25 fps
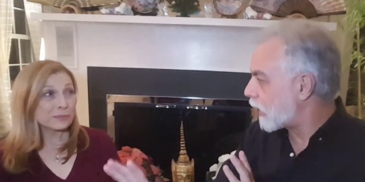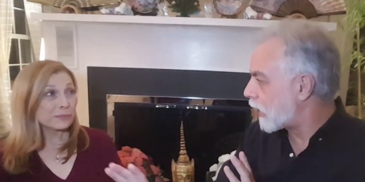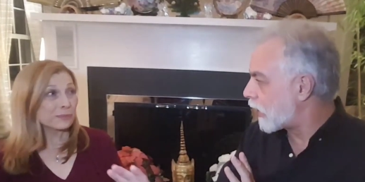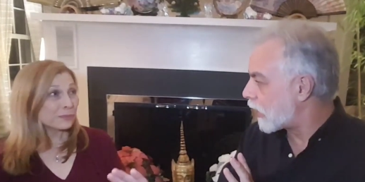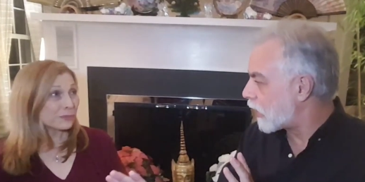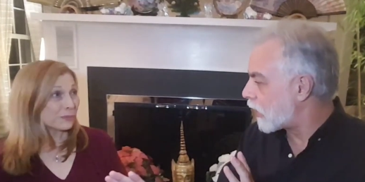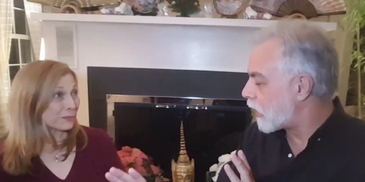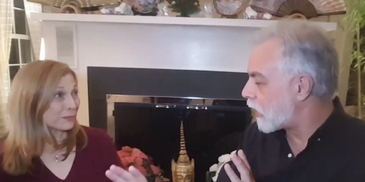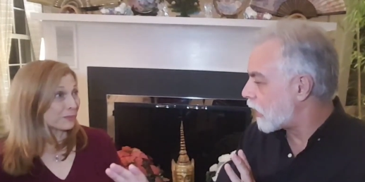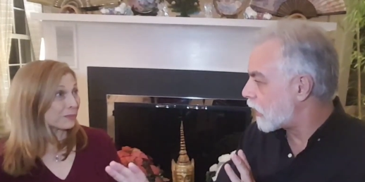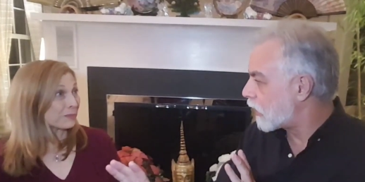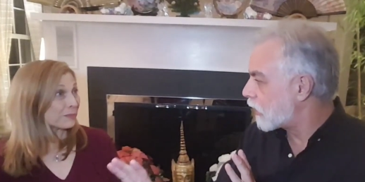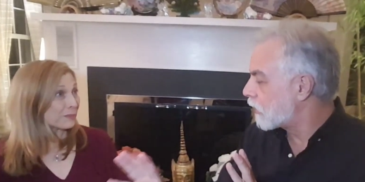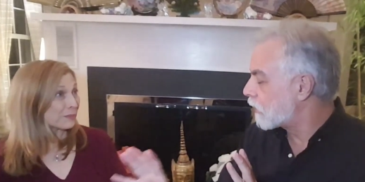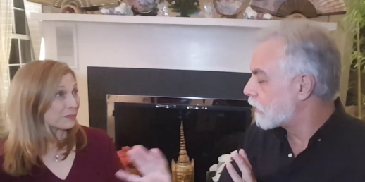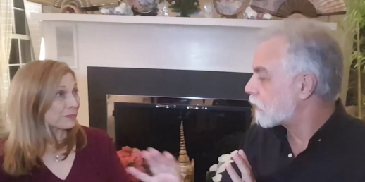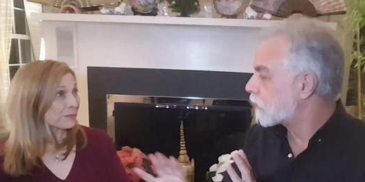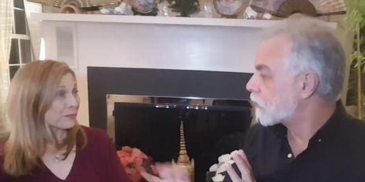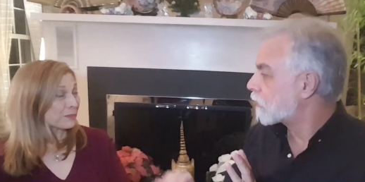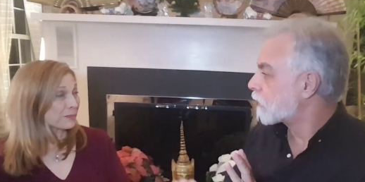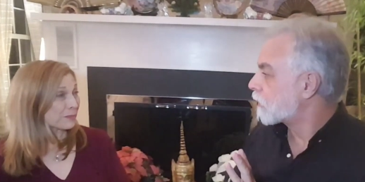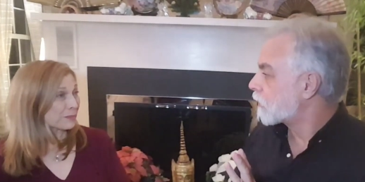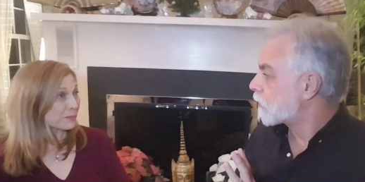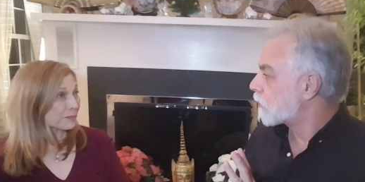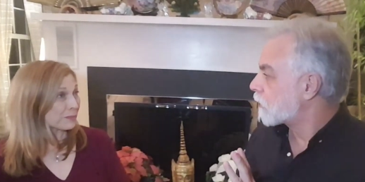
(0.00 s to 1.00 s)
Speaker 1: thinking,
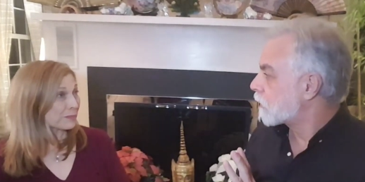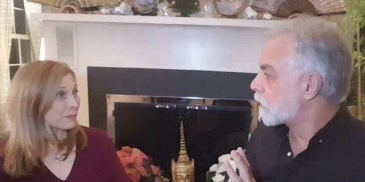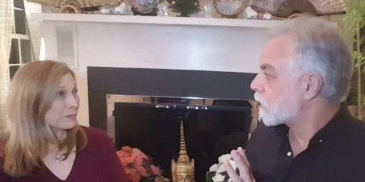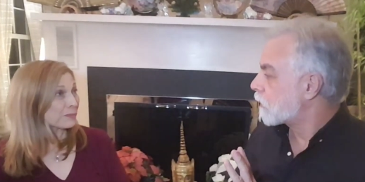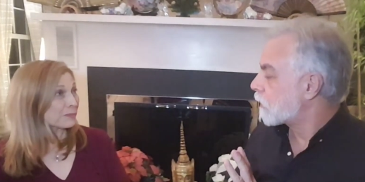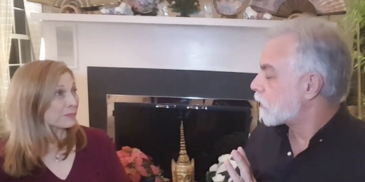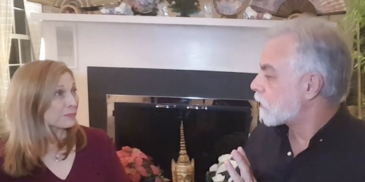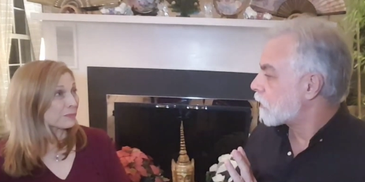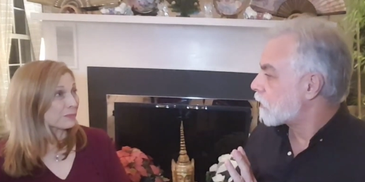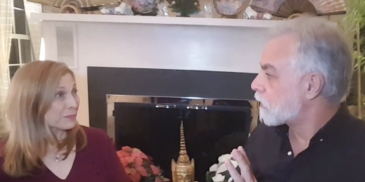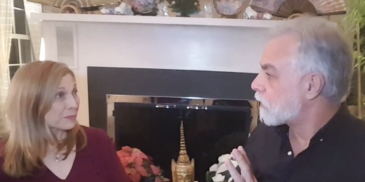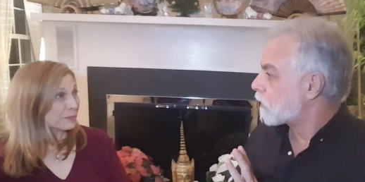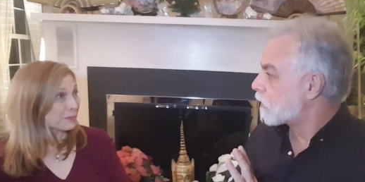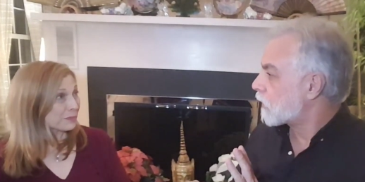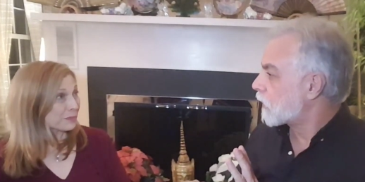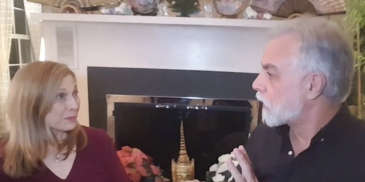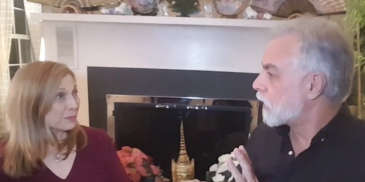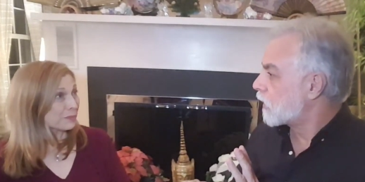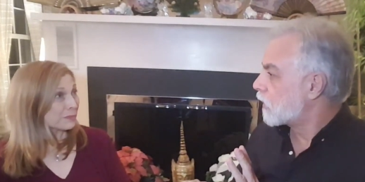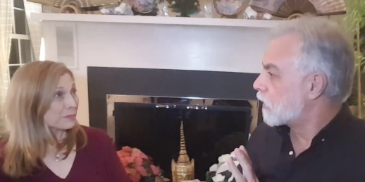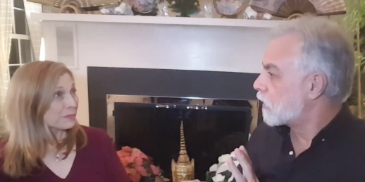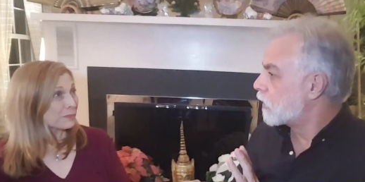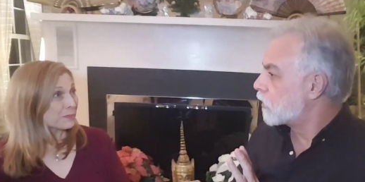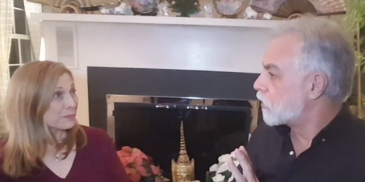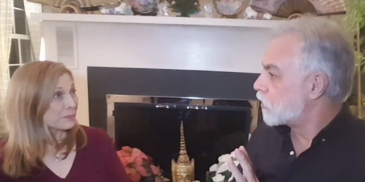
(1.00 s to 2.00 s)

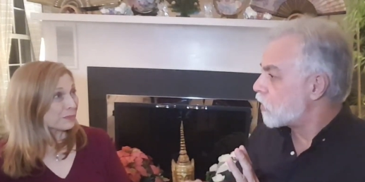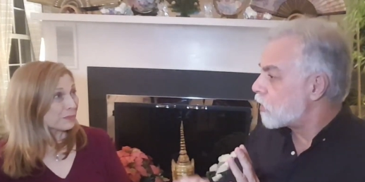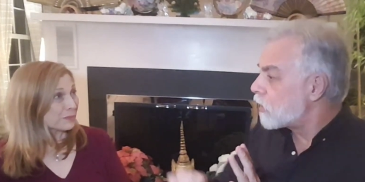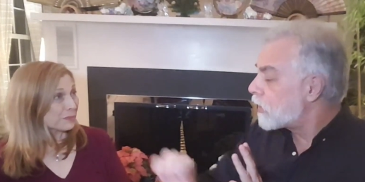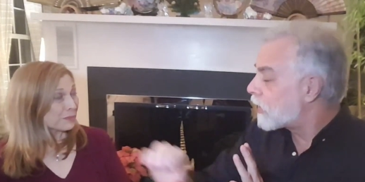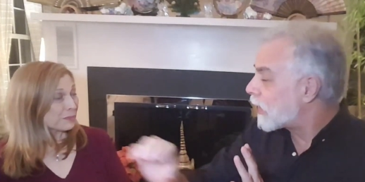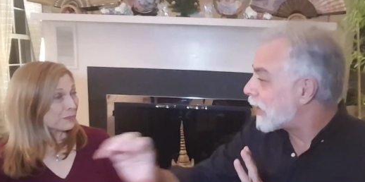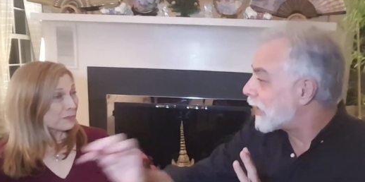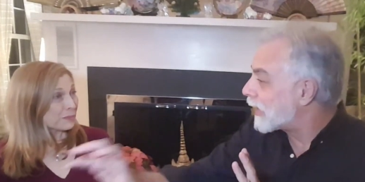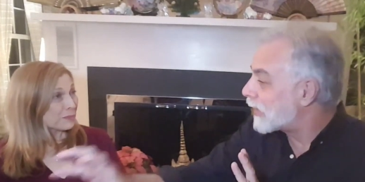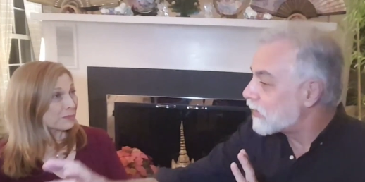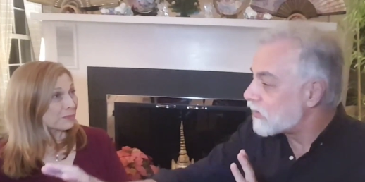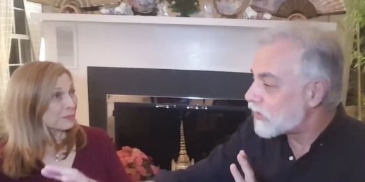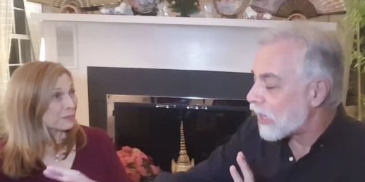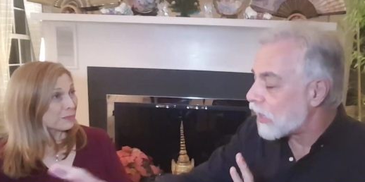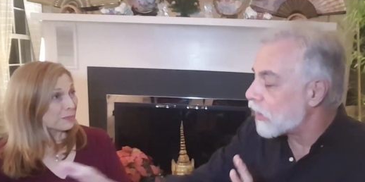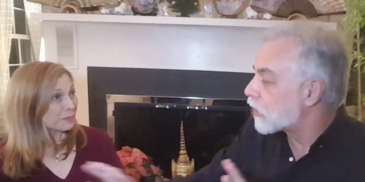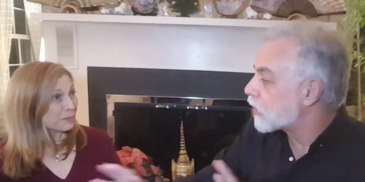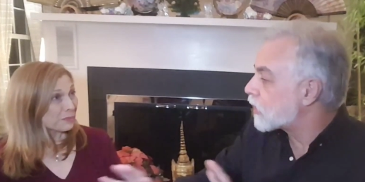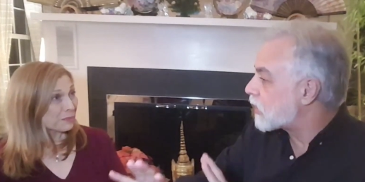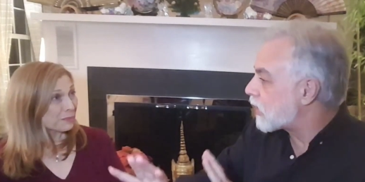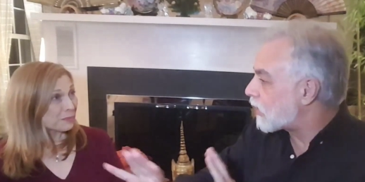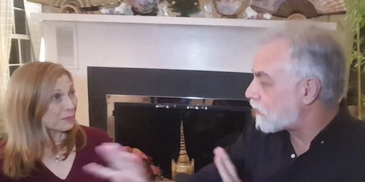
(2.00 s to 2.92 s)
do things that are